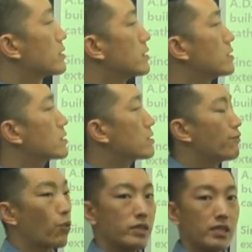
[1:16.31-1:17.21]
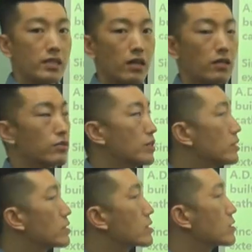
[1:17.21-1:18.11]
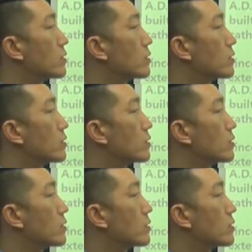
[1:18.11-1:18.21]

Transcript: since the 1400s.